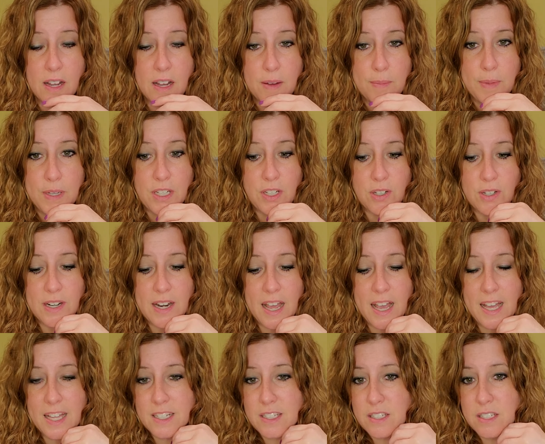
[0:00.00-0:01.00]
Um, you're
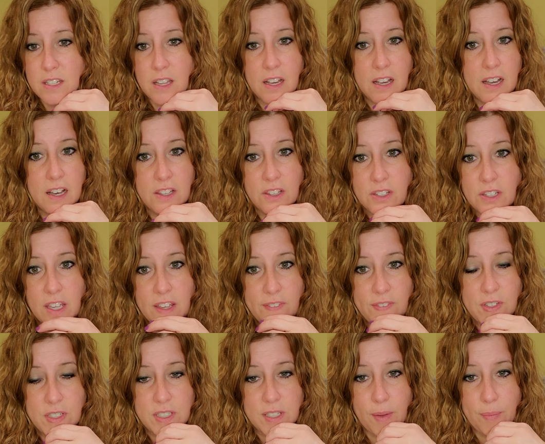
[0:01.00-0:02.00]
not uh, looking
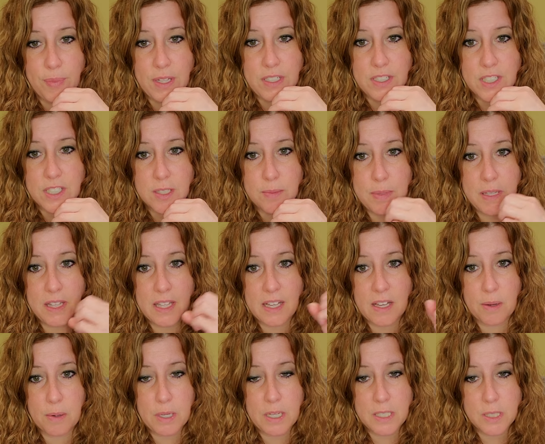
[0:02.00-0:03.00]
for something just to be
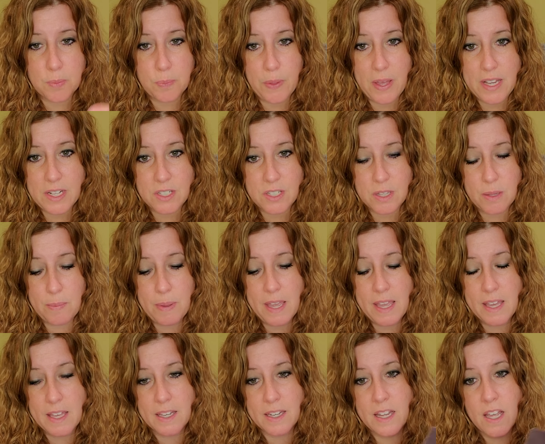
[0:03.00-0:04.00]
like a, a splash in the
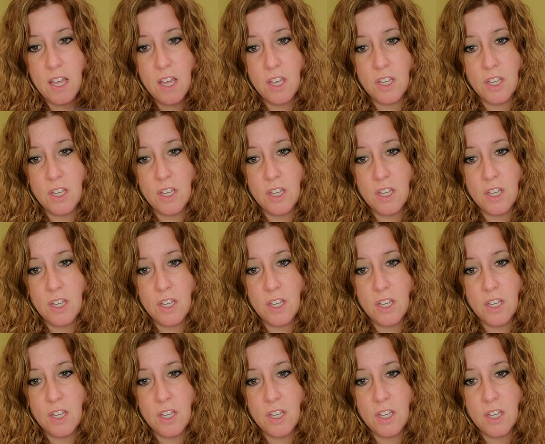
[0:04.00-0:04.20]
pan.